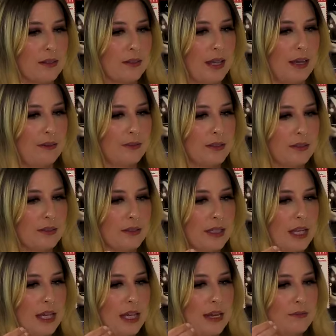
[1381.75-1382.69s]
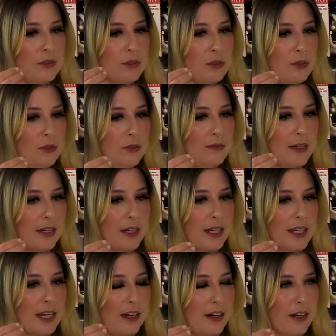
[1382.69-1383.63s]
the Left, they have two
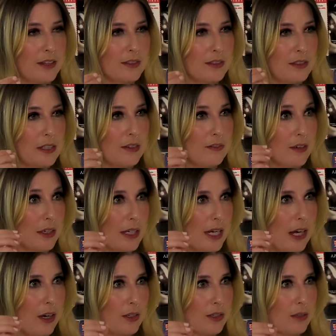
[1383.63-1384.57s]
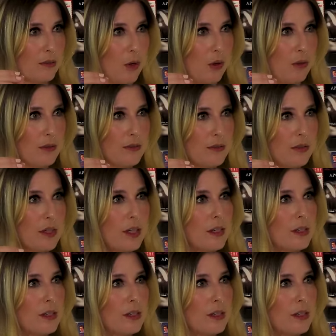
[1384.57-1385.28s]
very different character roles.